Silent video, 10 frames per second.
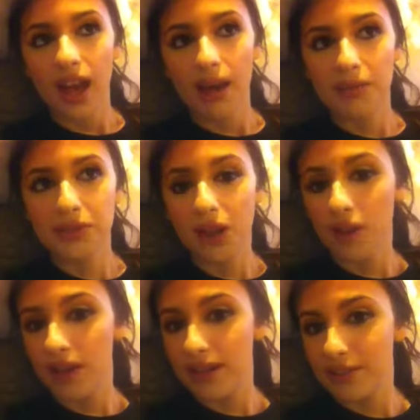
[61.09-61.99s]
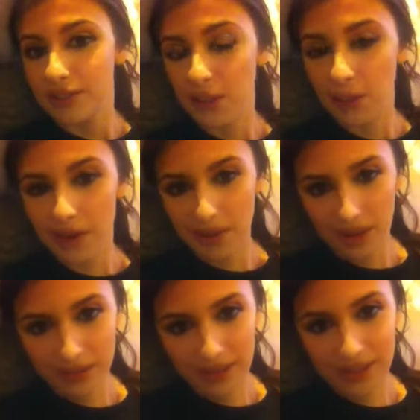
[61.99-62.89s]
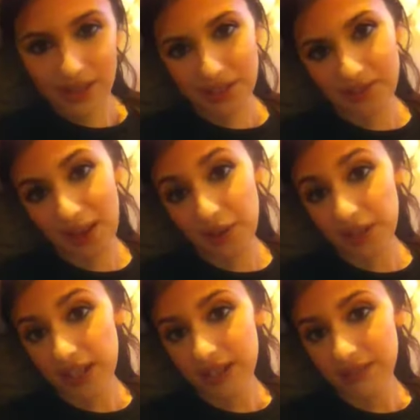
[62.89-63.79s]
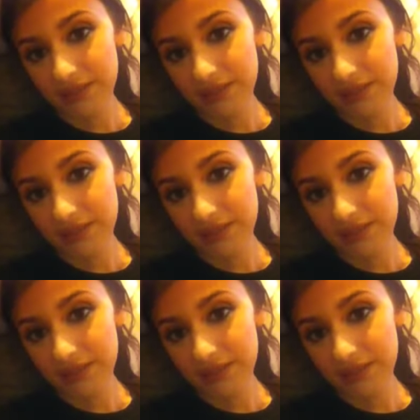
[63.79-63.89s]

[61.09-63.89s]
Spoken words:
I'm sorry, there's no way around it. It's Sons of Anarchy.